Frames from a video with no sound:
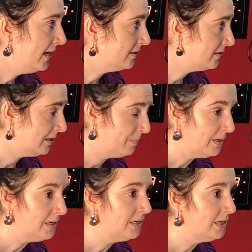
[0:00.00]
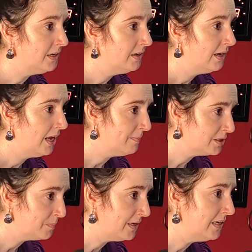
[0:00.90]
It's DPE,
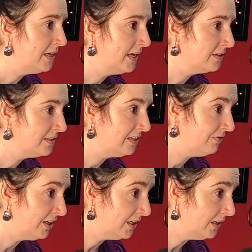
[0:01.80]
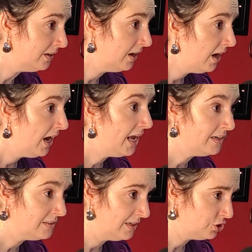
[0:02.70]
MSB, and TVE,
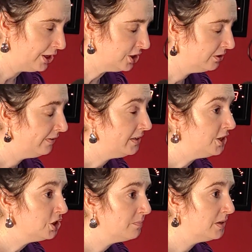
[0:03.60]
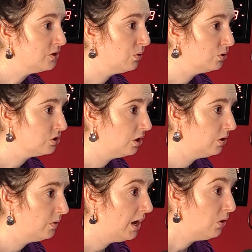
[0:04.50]
and Educational Foundation, but it's
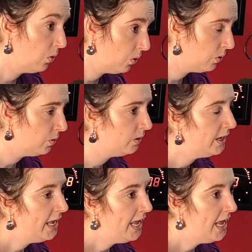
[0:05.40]
also a law,